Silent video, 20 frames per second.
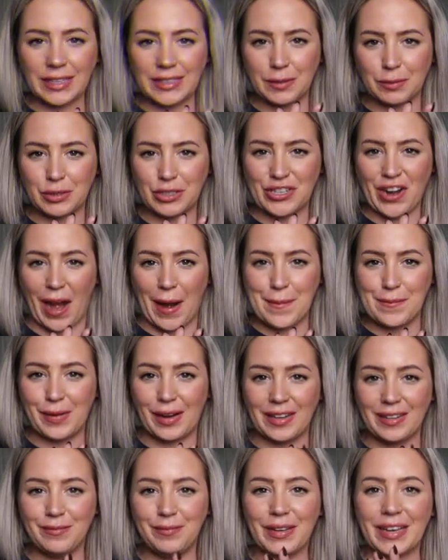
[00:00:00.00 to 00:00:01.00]
hit that subscribe
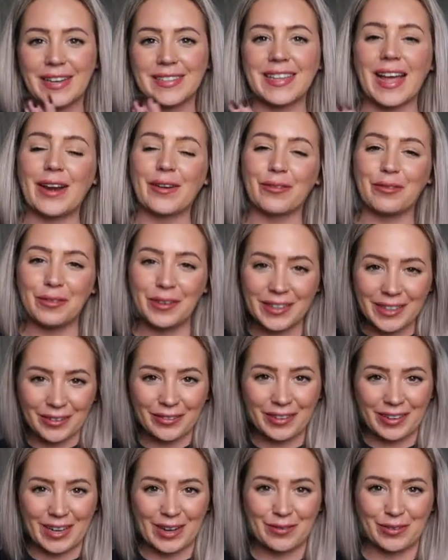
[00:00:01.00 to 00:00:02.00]
button, because I
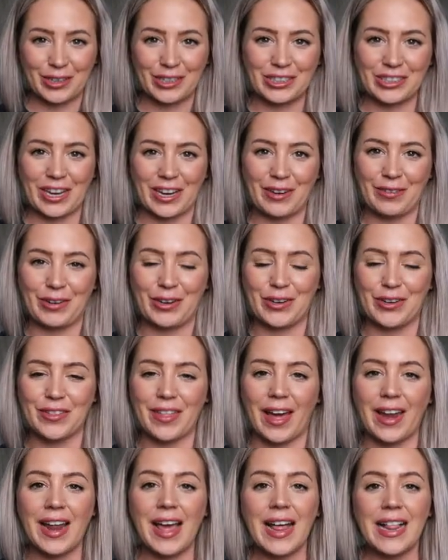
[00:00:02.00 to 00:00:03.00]
really appreciate it when you do
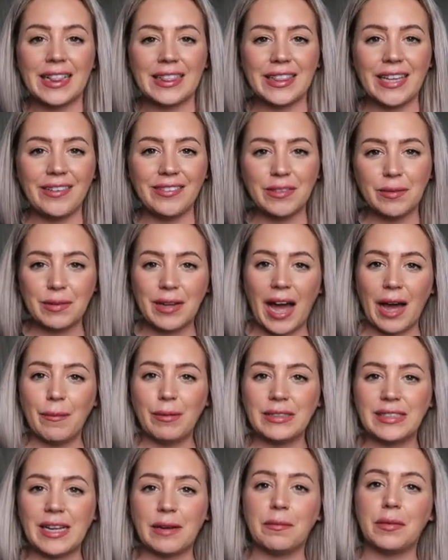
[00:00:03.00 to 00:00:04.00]
that. Leave some
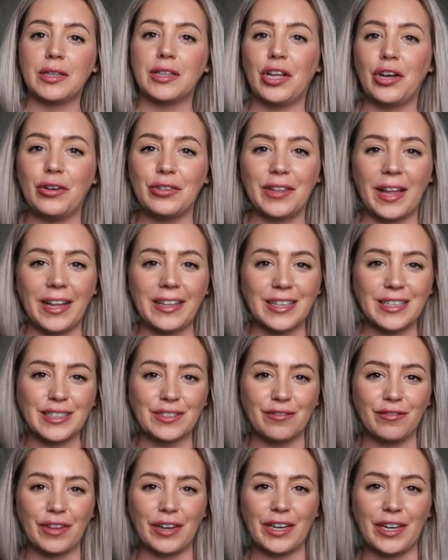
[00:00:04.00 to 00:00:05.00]
comments down below, like
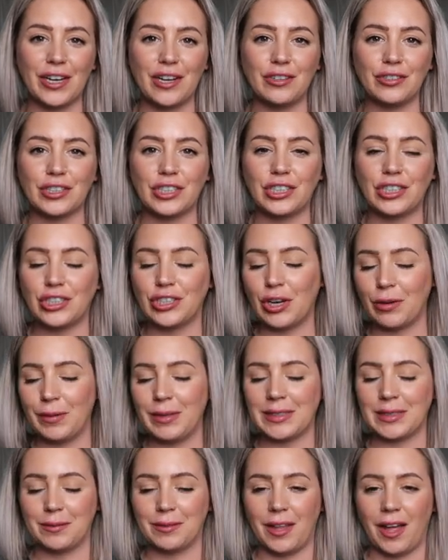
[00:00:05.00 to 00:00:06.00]
this video, just show
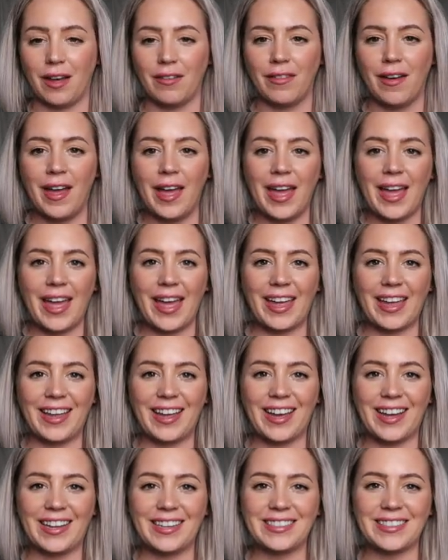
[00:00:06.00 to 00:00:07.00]
me some love,
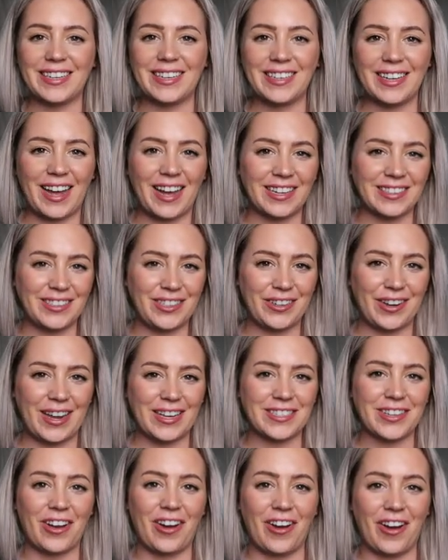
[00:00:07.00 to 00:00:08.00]
and I'll see you
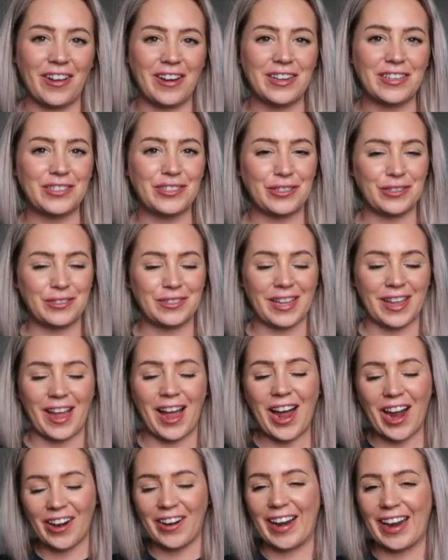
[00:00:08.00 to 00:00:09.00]
guys on
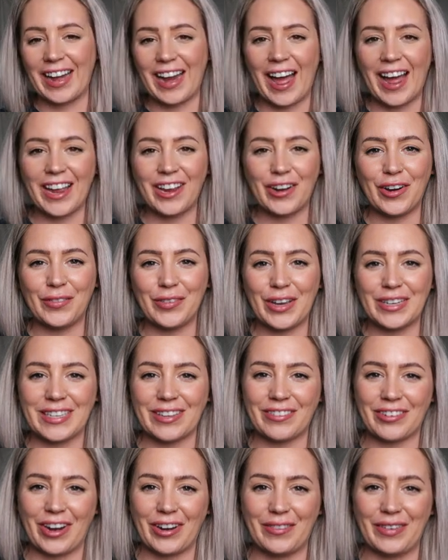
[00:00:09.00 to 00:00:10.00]
Tuesday. All right, I hope you guys
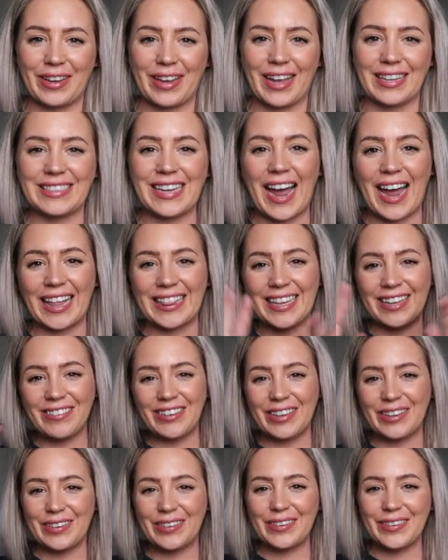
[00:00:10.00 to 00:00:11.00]
have a great weekend. I love
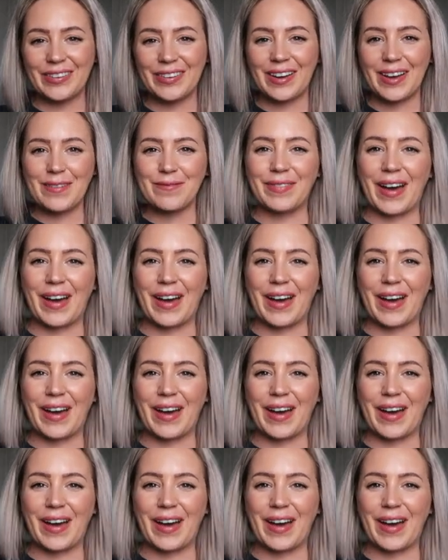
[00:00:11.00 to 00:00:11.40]
you.